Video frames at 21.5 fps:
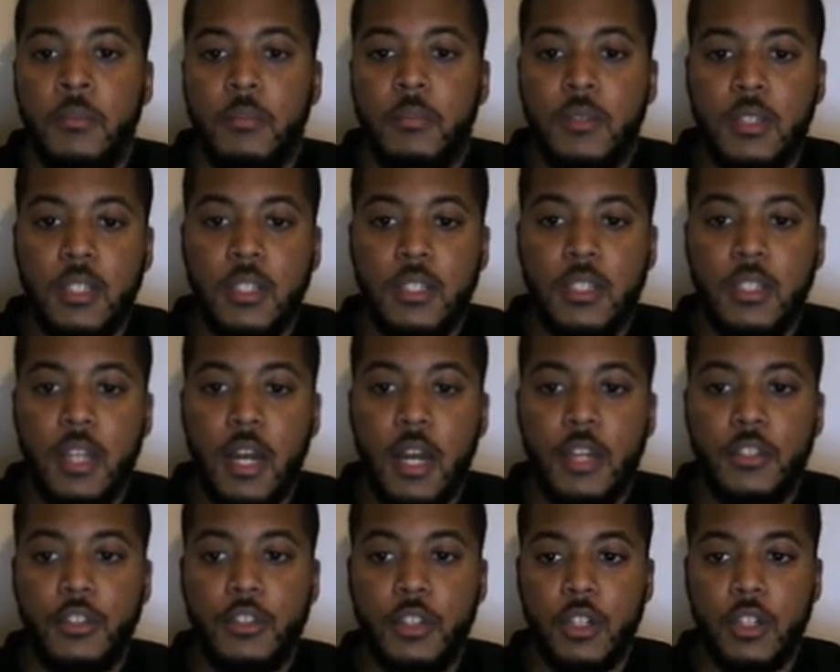Please
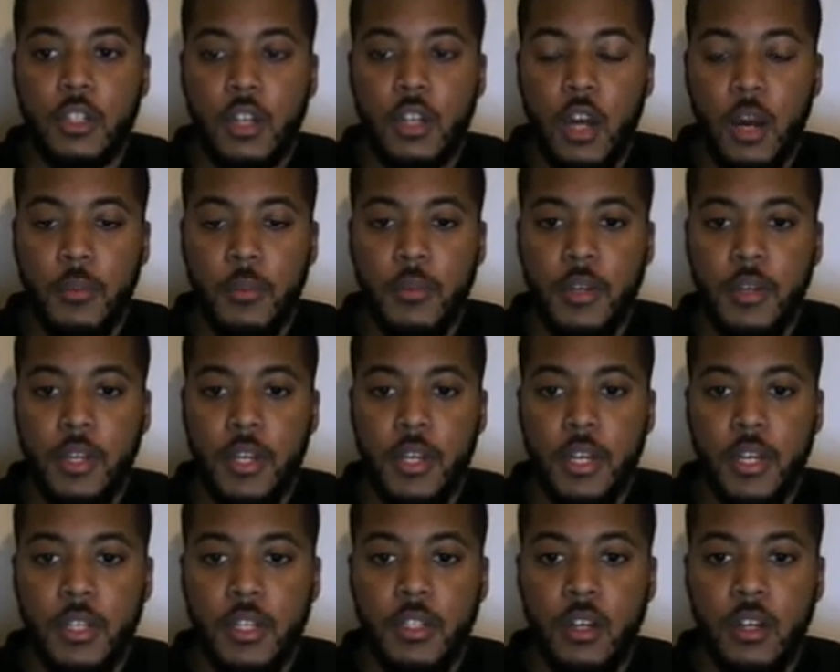like, share, comment,
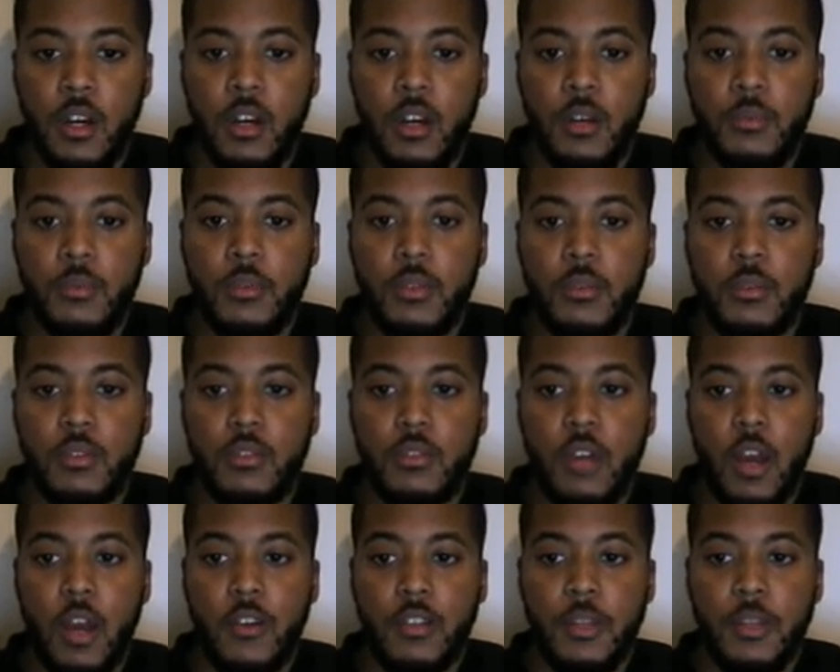and um
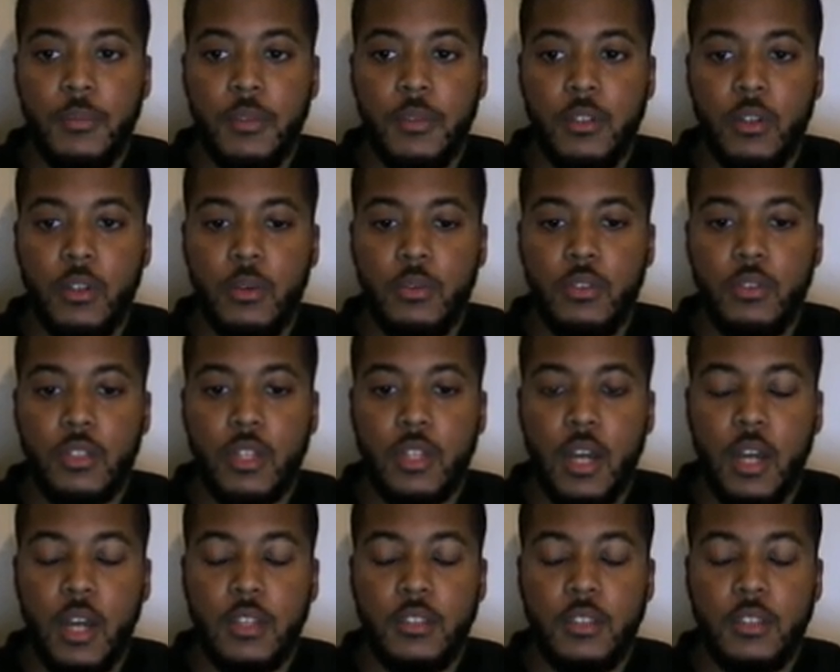subscribe. Let me know what you
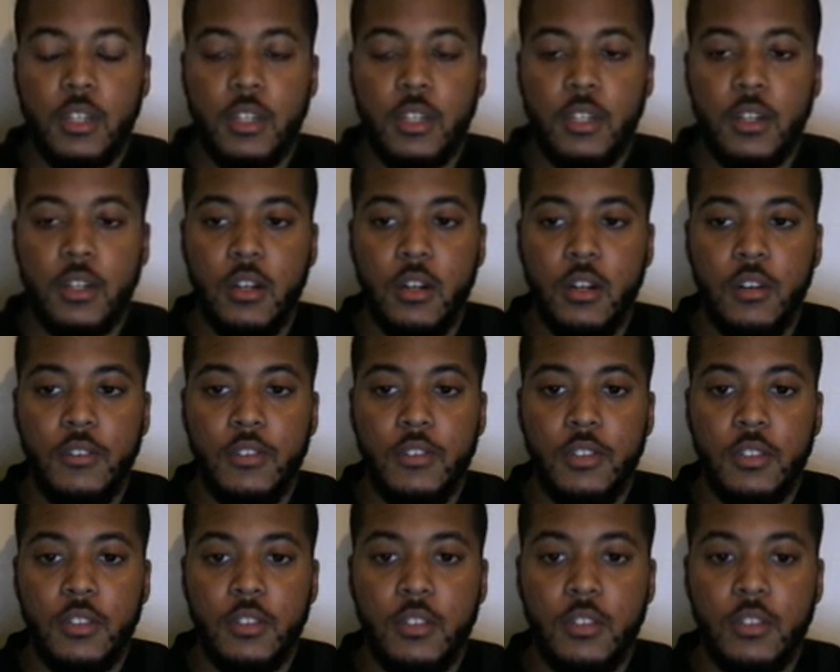guys think of
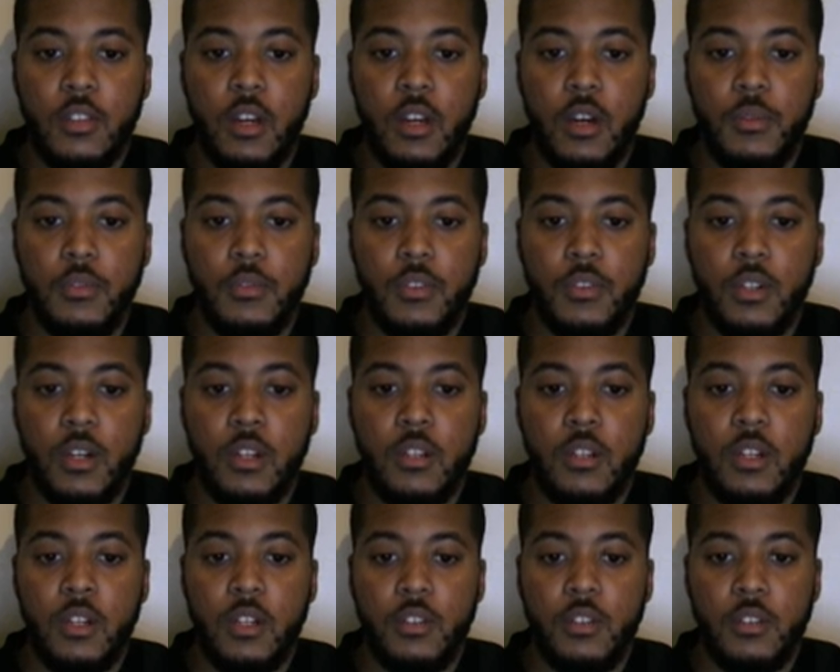this um
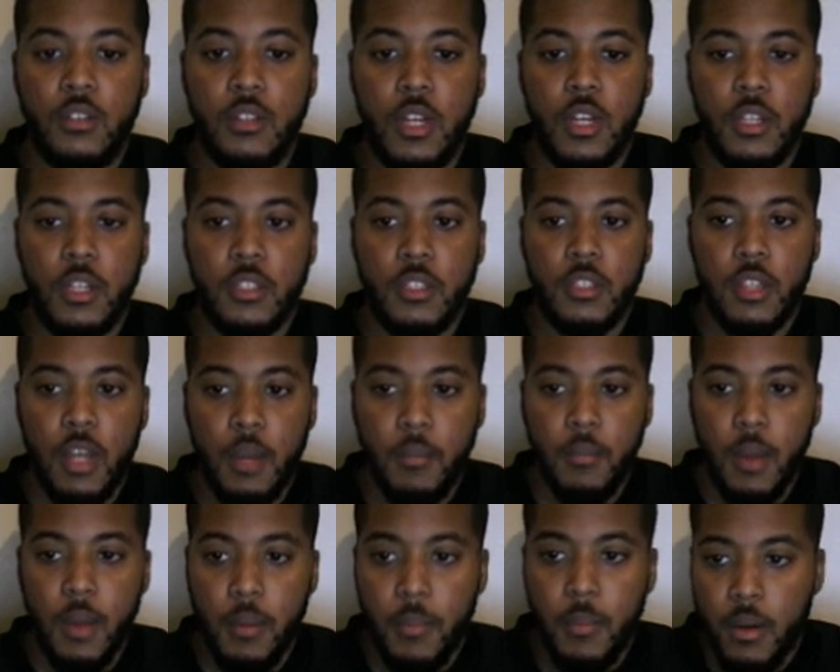trailer. Until next
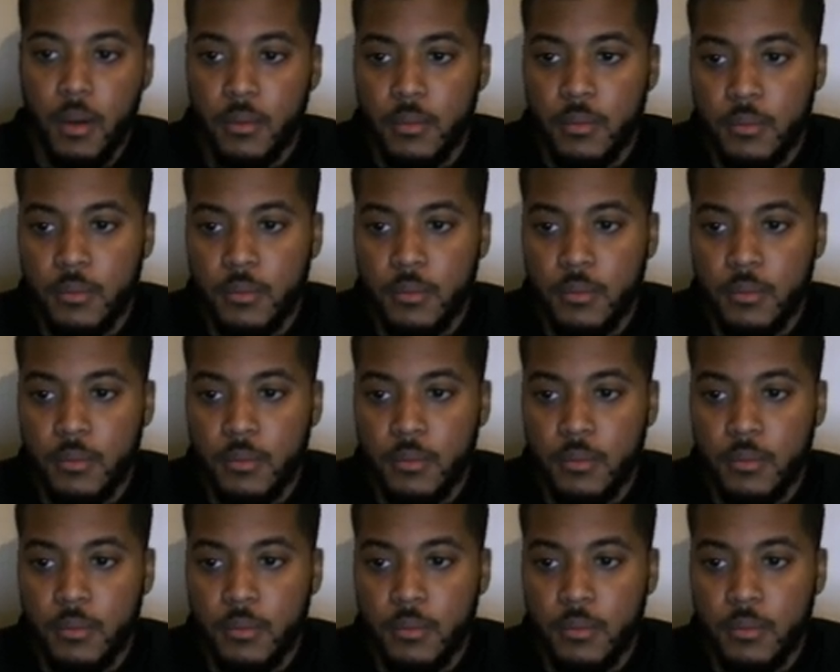time, I'm out.